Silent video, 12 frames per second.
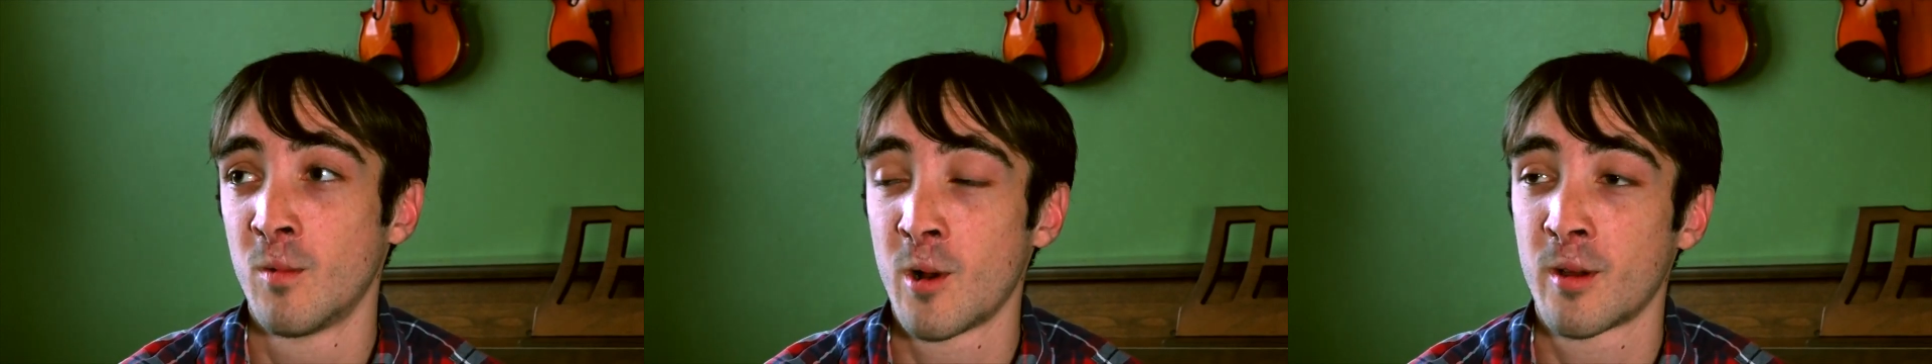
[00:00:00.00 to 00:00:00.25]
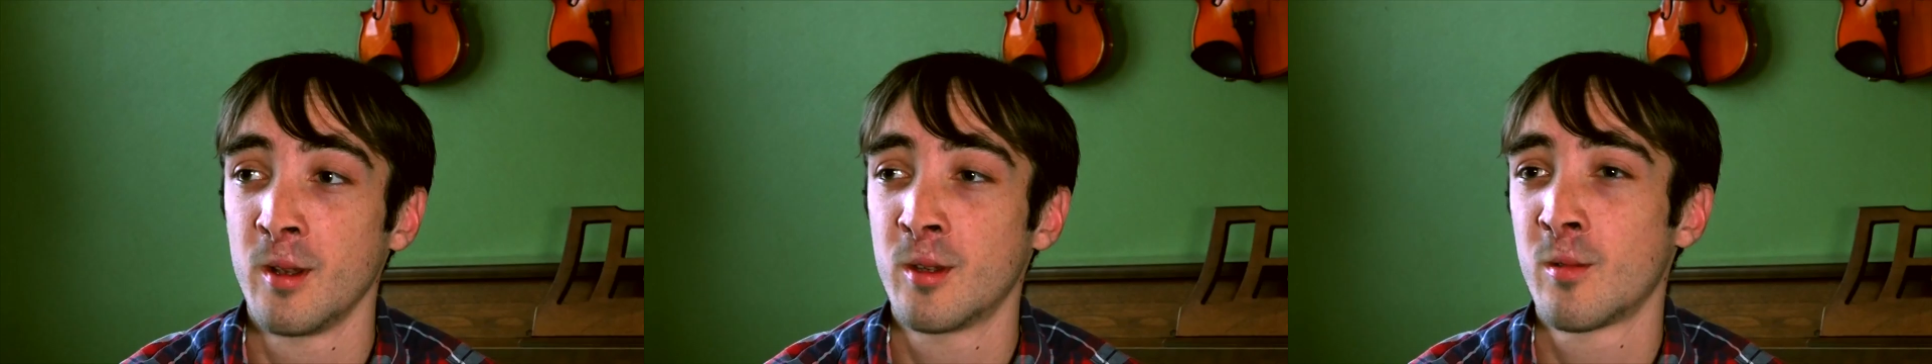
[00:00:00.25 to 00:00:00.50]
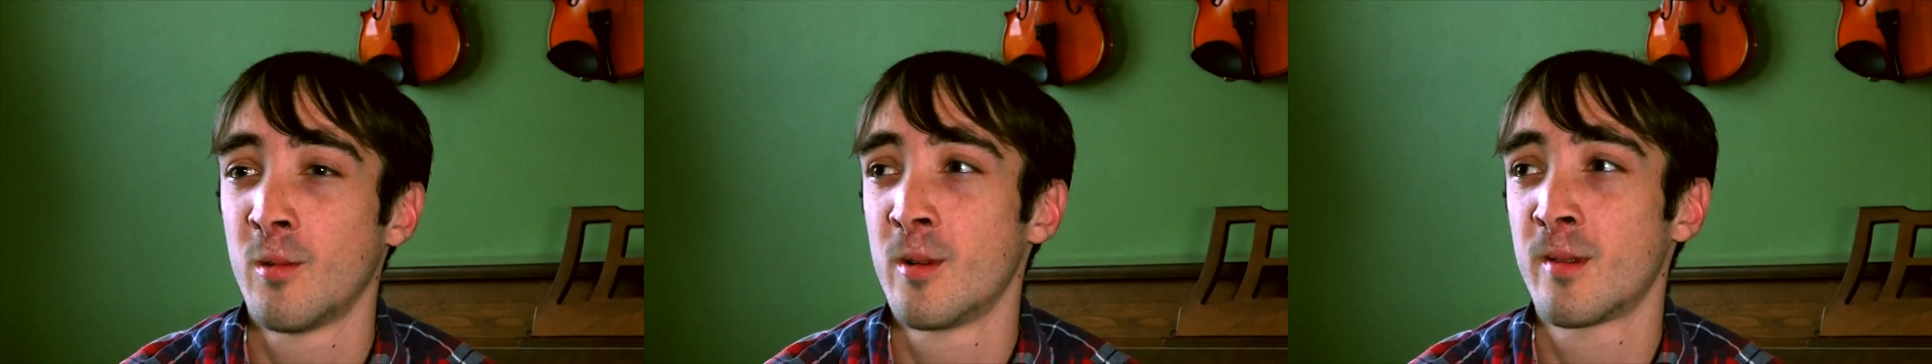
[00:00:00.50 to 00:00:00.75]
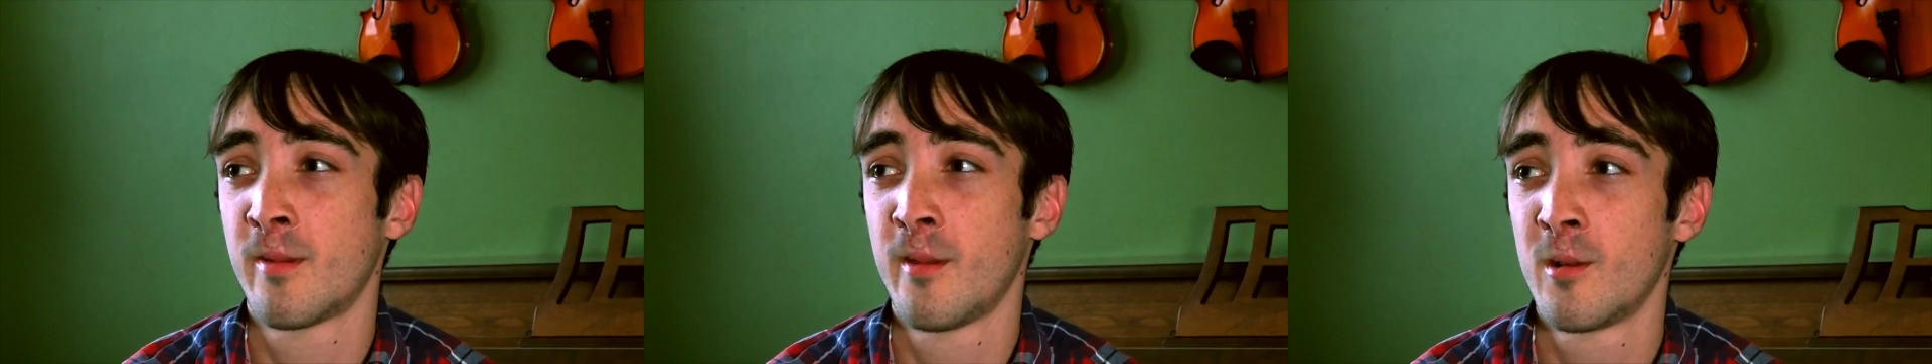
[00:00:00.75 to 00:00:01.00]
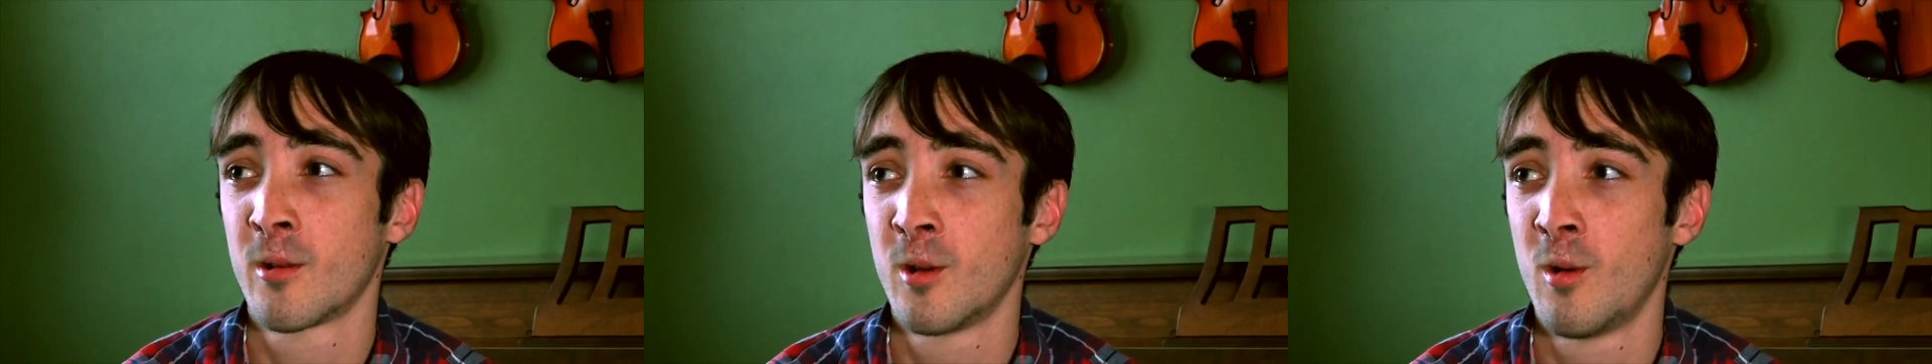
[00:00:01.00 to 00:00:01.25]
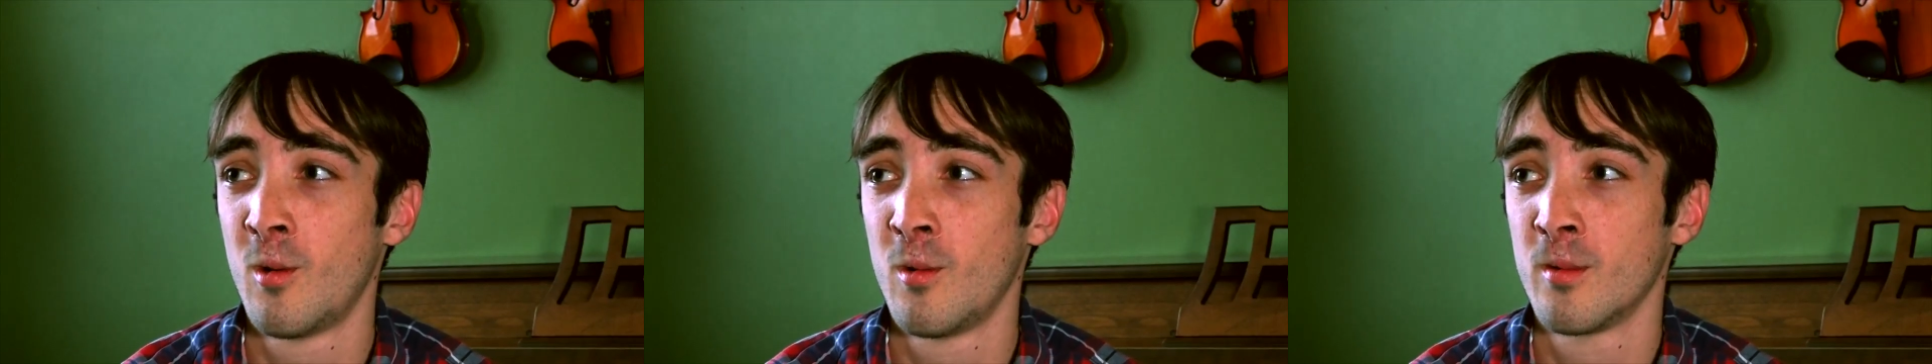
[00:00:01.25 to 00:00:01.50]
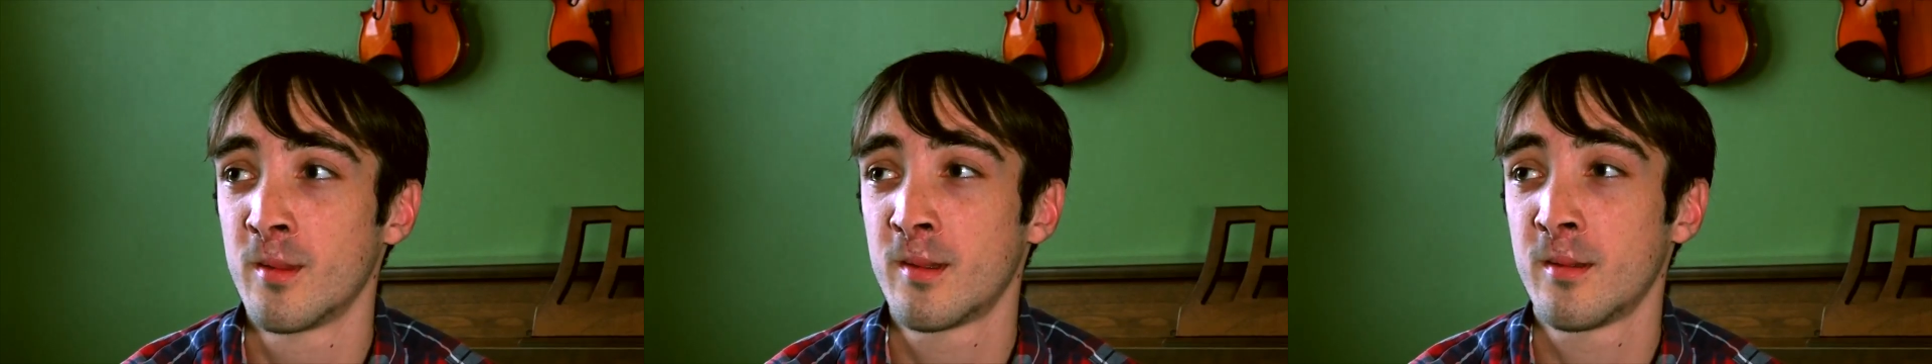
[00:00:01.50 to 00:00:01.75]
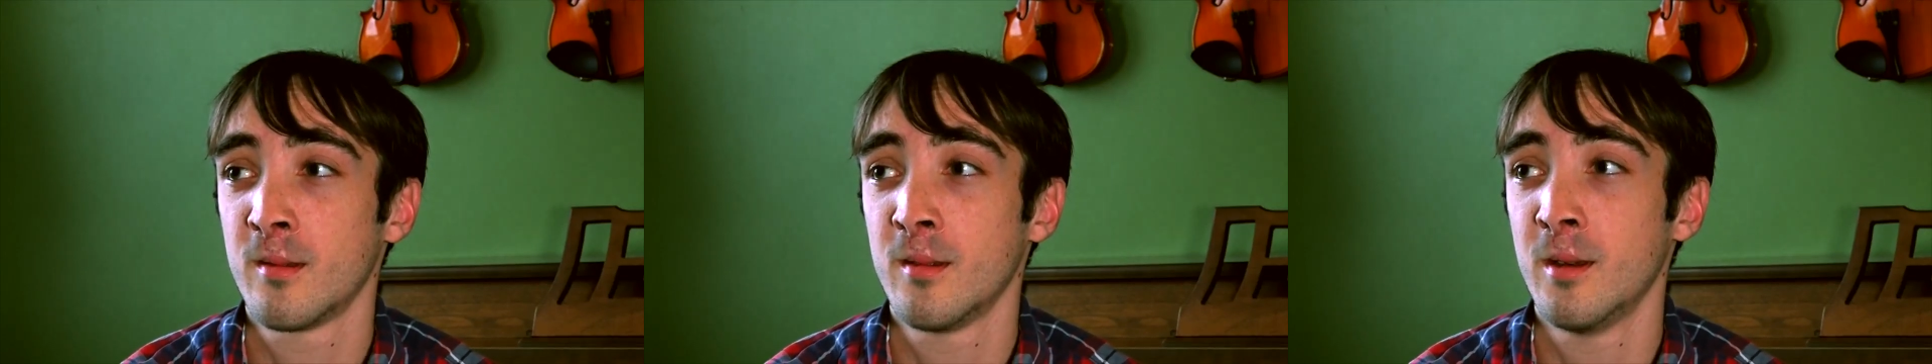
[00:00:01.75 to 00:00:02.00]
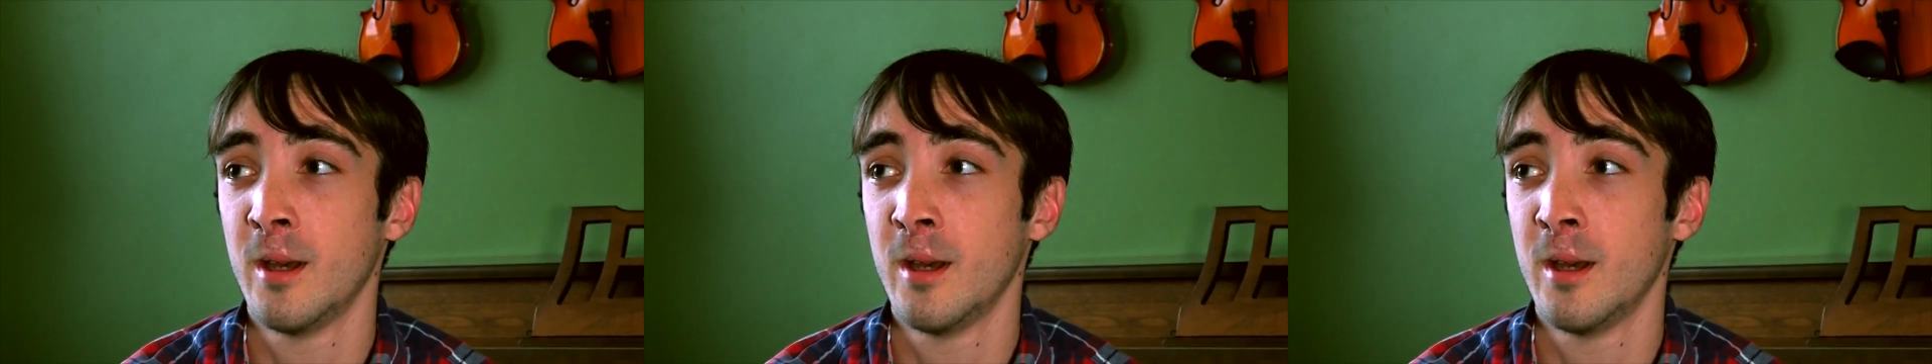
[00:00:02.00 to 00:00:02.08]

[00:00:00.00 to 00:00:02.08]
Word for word: working towards their goals